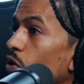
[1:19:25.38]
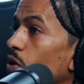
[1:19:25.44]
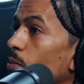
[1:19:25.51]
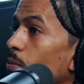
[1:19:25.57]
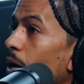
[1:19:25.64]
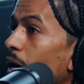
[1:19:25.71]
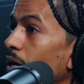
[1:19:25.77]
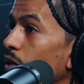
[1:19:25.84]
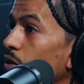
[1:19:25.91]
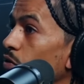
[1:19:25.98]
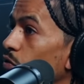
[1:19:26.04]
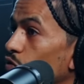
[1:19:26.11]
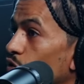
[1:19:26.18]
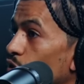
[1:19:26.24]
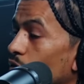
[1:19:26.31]
on the bike
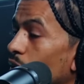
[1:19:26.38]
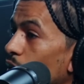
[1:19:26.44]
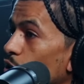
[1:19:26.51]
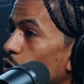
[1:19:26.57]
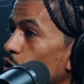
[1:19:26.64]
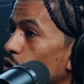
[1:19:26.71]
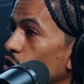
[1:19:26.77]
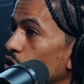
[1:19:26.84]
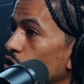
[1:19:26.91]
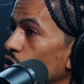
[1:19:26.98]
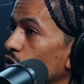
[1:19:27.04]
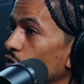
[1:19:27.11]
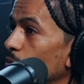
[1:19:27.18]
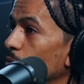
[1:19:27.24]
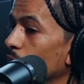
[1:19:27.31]
right across the
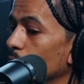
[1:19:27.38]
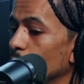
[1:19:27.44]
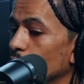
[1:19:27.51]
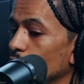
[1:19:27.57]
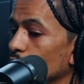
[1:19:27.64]
street from that